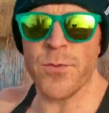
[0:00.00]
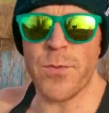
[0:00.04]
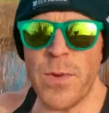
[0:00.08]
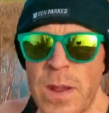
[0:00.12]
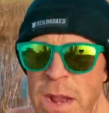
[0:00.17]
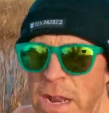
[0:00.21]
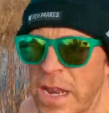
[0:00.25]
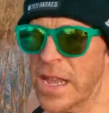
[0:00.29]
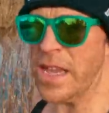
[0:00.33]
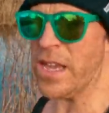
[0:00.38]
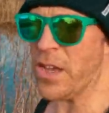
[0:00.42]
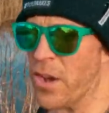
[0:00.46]

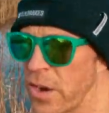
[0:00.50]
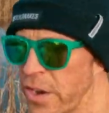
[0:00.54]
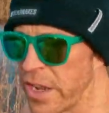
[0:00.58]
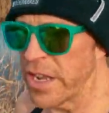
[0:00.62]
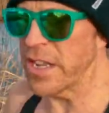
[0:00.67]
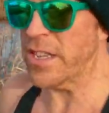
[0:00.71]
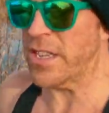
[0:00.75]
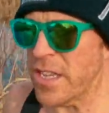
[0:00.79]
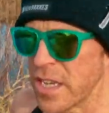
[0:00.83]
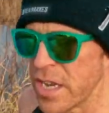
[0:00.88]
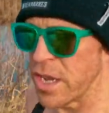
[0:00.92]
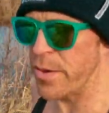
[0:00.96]
really gone
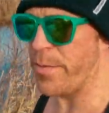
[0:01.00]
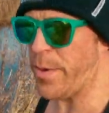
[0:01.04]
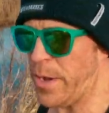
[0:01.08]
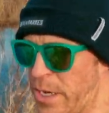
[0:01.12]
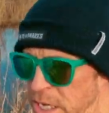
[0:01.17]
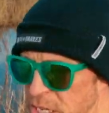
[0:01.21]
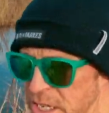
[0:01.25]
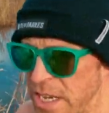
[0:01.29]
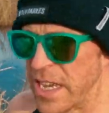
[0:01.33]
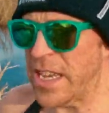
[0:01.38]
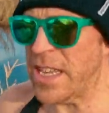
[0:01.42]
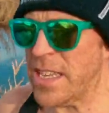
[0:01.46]
into too
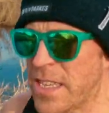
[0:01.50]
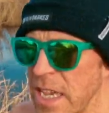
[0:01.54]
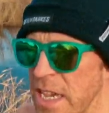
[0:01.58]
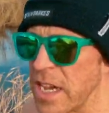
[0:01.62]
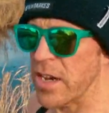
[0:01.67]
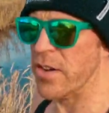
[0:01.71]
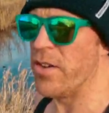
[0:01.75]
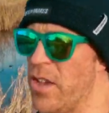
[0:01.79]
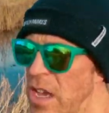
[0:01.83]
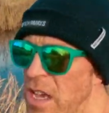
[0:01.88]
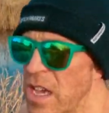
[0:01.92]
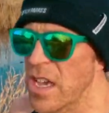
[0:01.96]
much
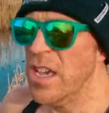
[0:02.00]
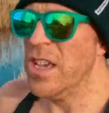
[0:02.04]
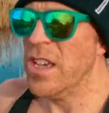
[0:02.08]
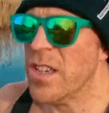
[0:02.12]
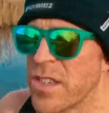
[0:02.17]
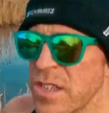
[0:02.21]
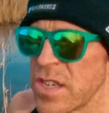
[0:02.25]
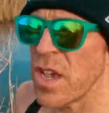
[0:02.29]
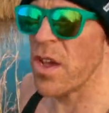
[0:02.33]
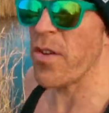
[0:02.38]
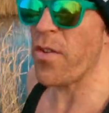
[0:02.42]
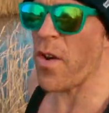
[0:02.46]
detail.
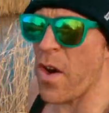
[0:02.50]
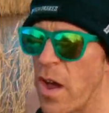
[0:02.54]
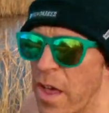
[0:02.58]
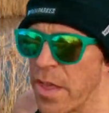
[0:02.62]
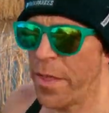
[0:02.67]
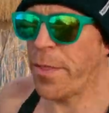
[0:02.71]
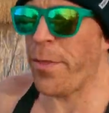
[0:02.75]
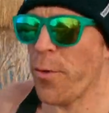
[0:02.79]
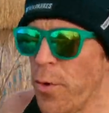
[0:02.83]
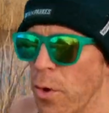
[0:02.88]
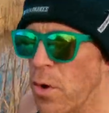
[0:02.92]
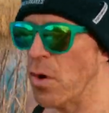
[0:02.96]
So I
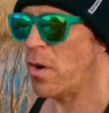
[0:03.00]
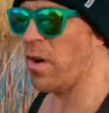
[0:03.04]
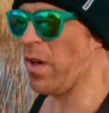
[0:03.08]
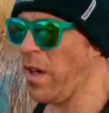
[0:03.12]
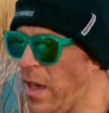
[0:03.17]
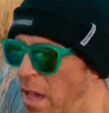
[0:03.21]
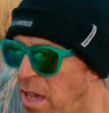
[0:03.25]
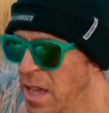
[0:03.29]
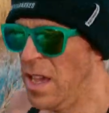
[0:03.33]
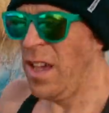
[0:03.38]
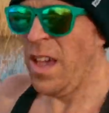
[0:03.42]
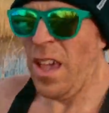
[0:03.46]
thought,
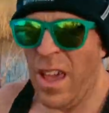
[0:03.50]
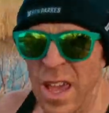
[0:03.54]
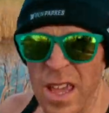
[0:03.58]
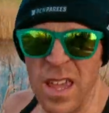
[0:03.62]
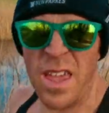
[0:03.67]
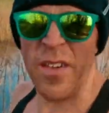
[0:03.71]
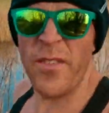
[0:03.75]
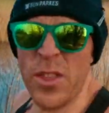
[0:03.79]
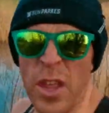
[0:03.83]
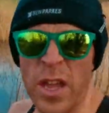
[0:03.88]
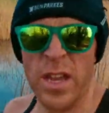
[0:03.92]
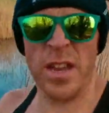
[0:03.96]

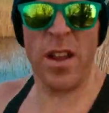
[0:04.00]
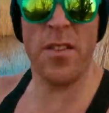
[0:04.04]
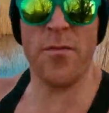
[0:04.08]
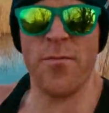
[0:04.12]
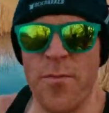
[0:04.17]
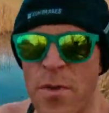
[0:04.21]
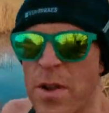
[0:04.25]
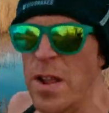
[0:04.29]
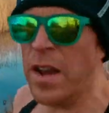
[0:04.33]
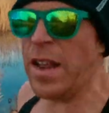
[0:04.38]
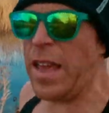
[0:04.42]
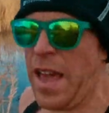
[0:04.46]
given that I don't
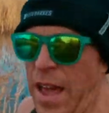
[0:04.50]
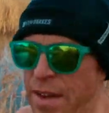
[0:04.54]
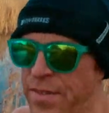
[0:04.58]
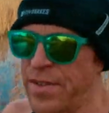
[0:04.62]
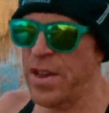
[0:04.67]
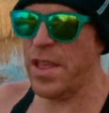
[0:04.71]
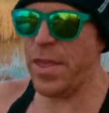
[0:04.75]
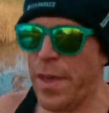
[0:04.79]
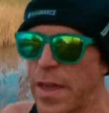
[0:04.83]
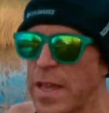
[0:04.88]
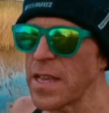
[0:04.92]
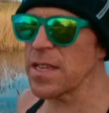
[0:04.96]
really have
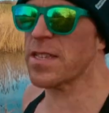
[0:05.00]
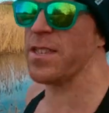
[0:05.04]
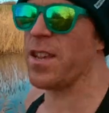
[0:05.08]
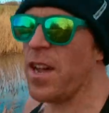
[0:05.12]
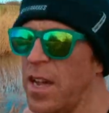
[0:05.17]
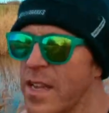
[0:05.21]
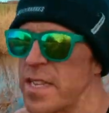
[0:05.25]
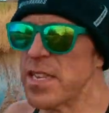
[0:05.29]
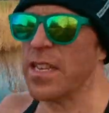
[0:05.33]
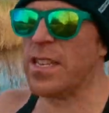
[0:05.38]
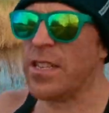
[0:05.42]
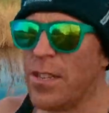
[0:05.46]
anything
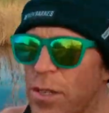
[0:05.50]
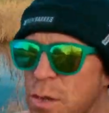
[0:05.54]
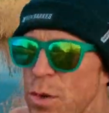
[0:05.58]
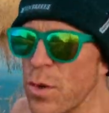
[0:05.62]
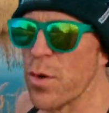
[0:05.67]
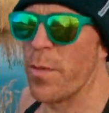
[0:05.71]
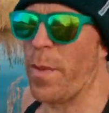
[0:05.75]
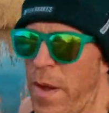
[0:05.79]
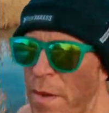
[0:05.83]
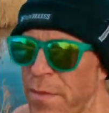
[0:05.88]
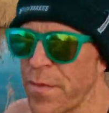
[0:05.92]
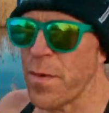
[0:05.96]
exciting to talk
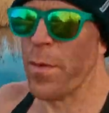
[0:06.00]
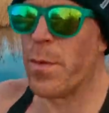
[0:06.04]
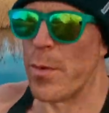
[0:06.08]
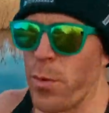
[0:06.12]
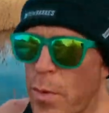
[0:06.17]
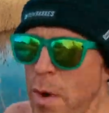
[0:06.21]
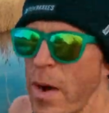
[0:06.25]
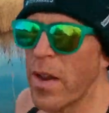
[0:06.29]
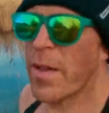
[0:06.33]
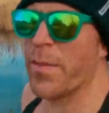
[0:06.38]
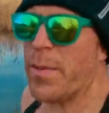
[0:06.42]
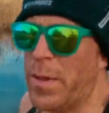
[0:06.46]
about from a
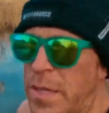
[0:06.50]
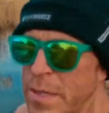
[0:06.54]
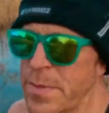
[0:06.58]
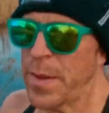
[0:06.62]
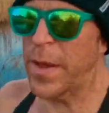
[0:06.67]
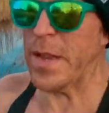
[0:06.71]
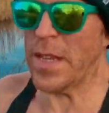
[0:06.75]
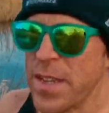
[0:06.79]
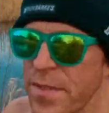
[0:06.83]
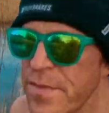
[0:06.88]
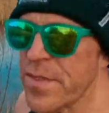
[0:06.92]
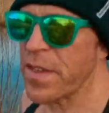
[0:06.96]
running
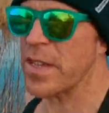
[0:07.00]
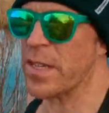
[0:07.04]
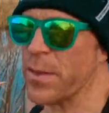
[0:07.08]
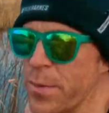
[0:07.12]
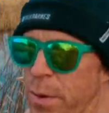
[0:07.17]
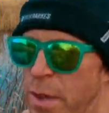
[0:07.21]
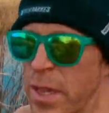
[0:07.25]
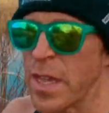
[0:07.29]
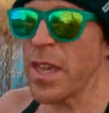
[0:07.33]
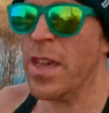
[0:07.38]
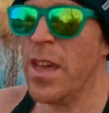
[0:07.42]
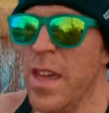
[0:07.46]
perspective this
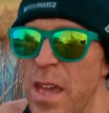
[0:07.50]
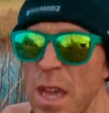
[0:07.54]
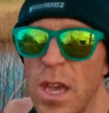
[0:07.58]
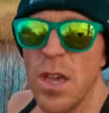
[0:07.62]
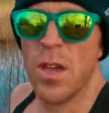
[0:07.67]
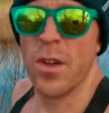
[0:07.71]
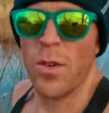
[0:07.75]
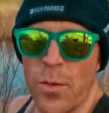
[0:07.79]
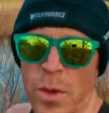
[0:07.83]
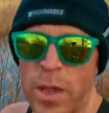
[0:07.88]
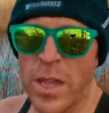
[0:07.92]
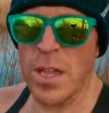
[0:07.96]
week,
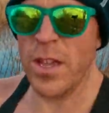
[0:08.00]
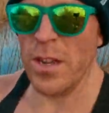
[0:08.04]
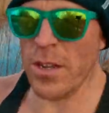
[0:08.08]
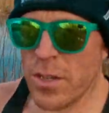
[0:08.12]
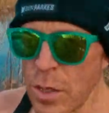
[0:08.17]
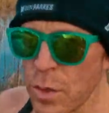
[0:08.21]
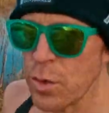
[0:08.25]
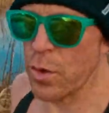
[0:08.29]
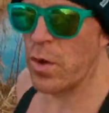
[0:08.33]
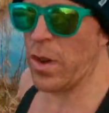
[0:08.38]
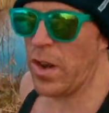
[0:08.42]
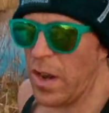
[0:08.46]
we could
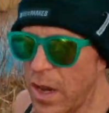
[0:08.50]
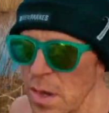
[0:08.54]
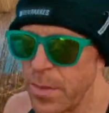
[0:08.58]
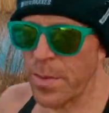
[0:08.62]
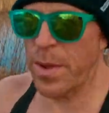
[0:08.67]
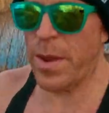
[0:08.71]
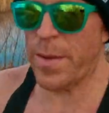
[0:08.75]
talk a little bit